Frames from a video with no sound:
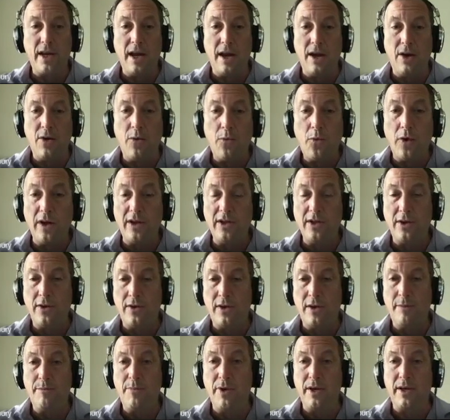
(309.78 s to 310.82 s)
Winter
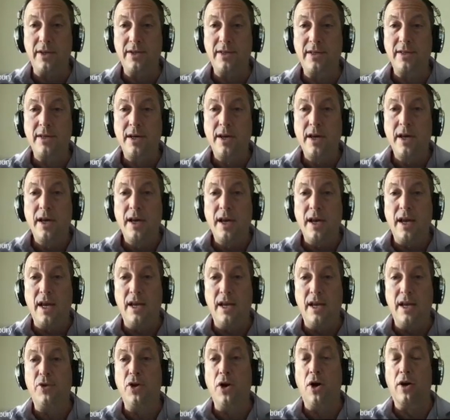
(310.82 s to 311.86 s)
Olympics in
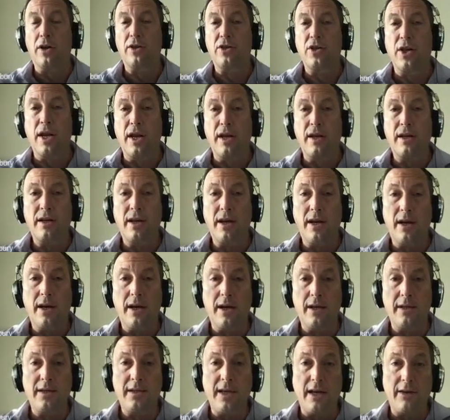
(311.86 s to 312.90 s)

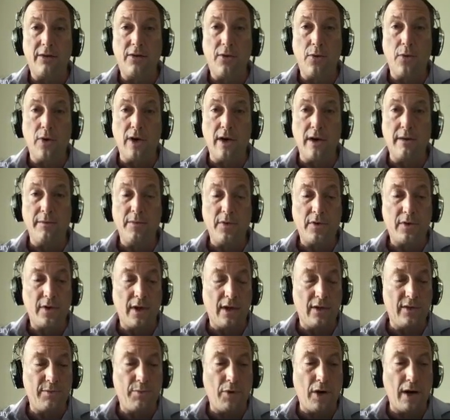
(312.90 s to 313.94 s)
Pyeongchang, South Korea. So I
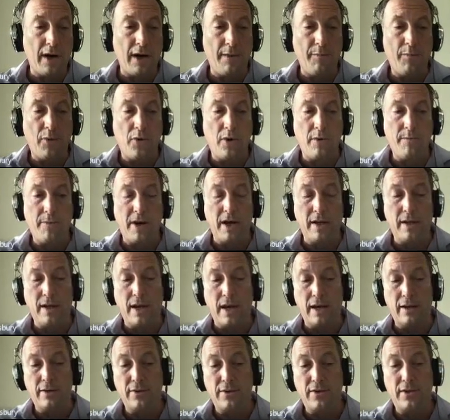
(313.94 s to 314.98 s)
was brought on board by the
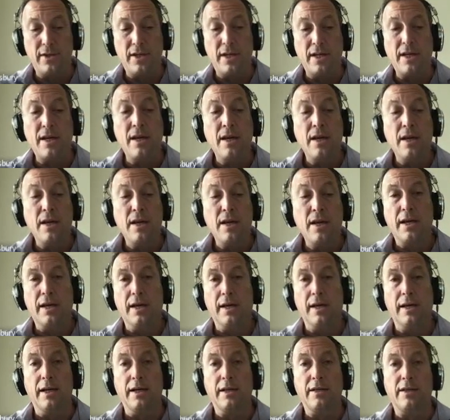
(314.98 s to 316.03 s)
IOC
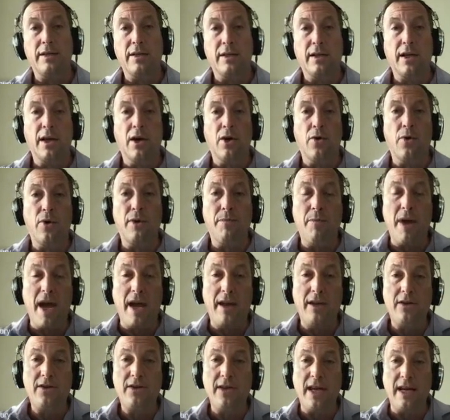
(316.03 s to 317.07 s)
to go and
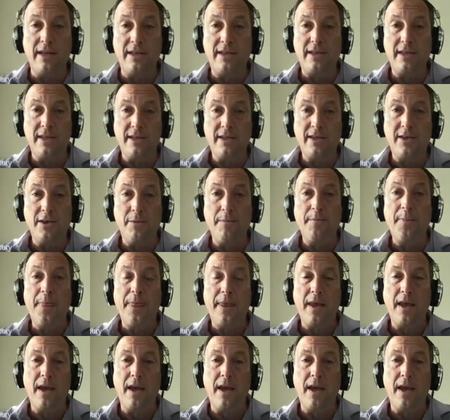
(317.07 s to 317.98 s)
manage that system.